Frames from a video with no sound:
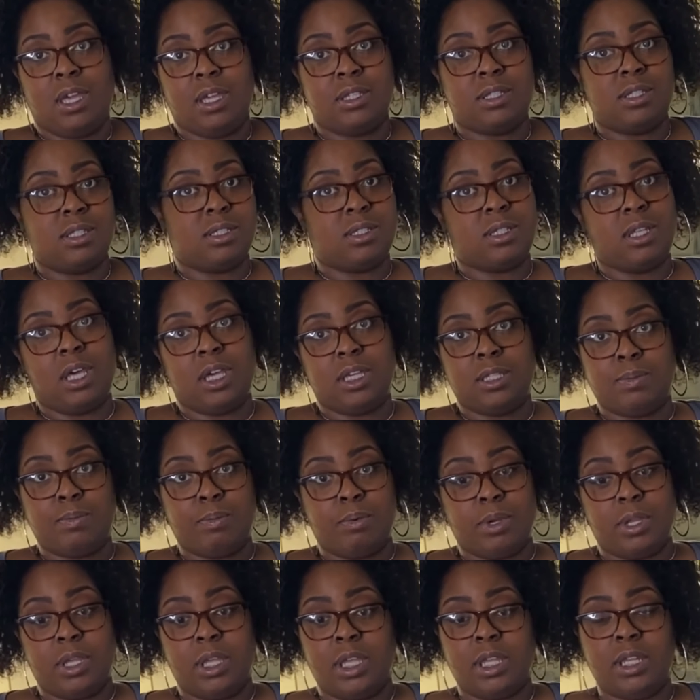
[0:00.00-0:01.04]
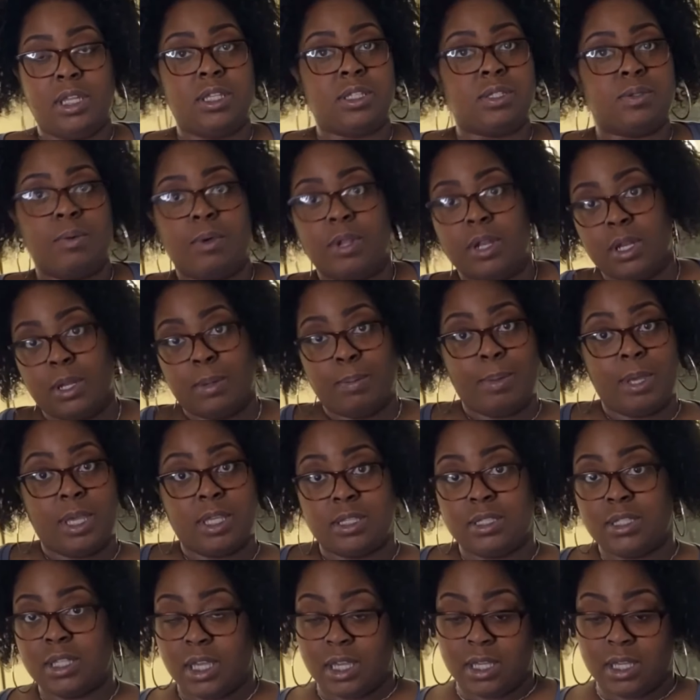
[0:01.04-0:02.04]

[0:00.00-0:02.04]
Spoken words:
At least one of the best things, honey, okay?